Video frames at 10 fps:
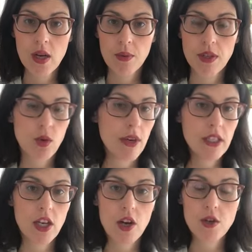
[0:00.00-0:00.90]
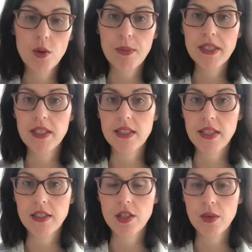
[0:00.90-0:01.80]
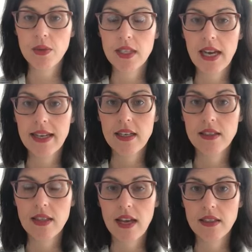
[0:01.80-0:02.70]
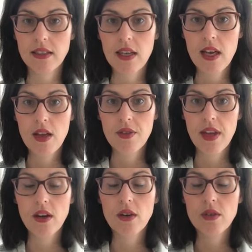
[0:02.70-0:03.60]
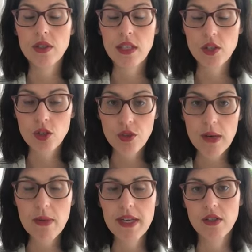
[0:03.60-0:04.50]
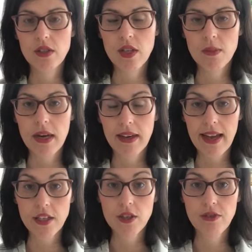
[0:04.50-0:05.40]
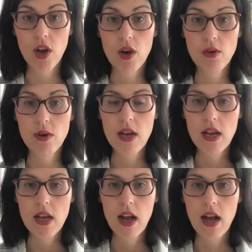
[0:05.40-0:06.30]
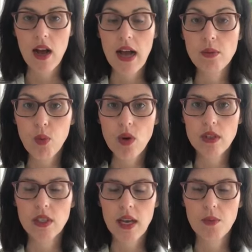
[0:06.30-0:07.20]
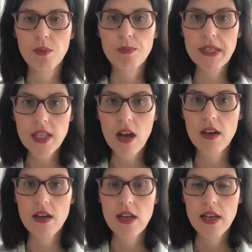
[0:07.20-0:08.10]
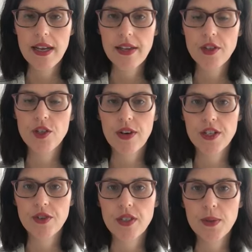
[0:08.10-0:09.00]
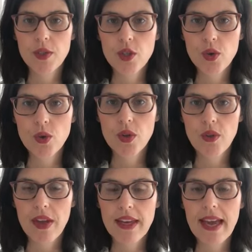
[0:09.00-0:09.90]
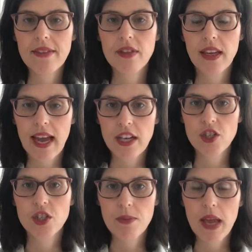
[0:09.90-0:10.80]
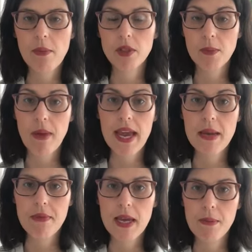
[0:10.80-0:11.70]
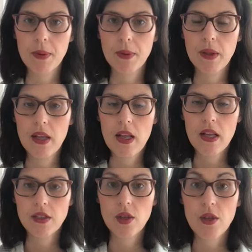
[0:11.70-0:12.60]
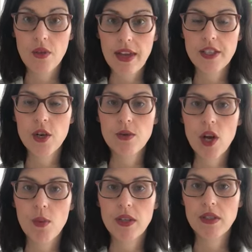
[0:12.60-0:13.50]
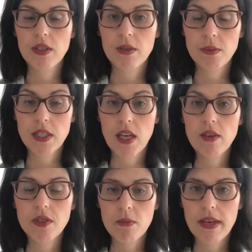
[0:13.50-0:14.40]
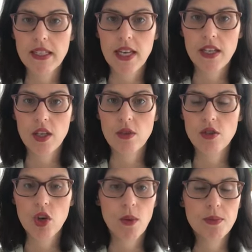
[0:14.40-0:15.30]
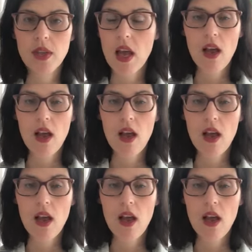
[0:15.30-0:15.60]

We are talking to local businesses who are telling us that they are extremely concerned about cash flow and what can be done in the Treasury to ensure that they get the cash to be able to pay people so that they don't go under themselves and maintain those jobs.